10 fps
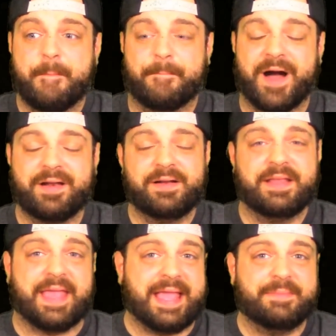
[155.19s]

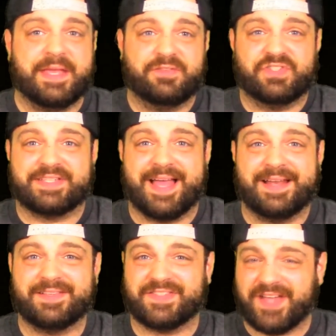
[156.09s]
modern gaming just
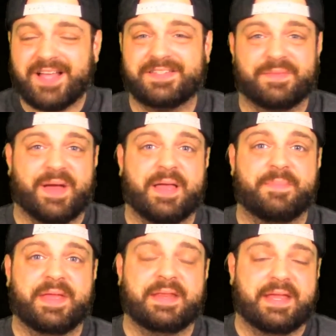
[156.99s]
kind of sucks in my
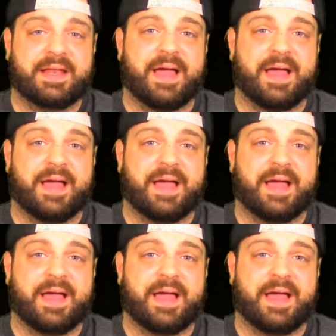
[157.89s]
opinion.